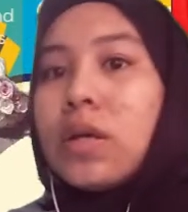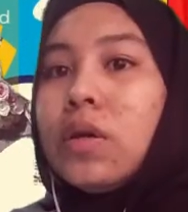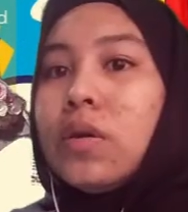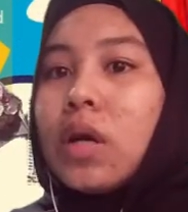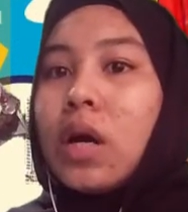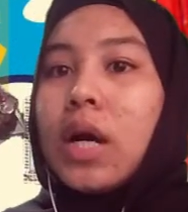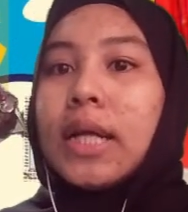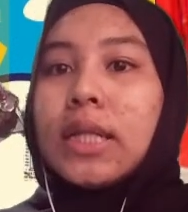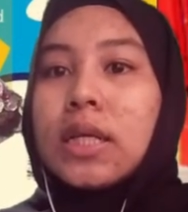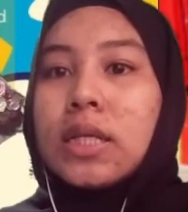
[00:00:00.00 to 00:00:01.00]
You
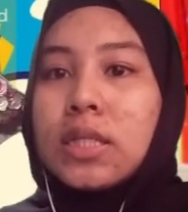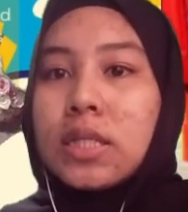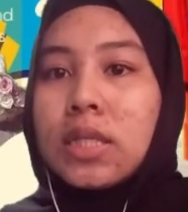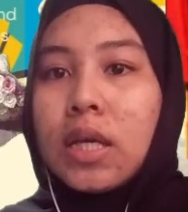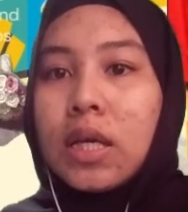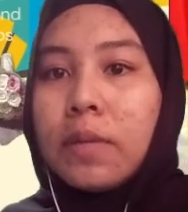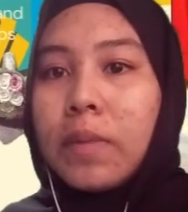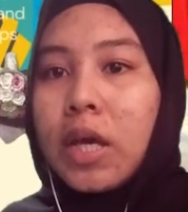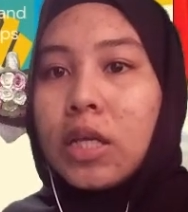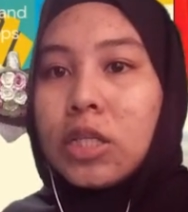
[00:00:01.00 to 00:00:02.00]
got C
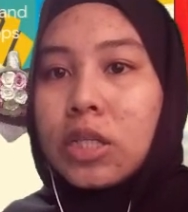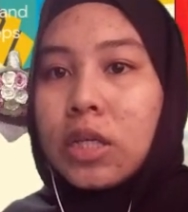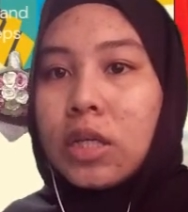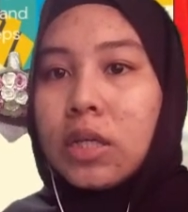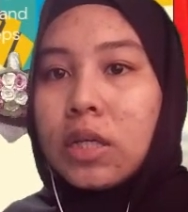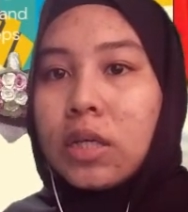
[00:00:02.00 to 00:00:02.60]
major.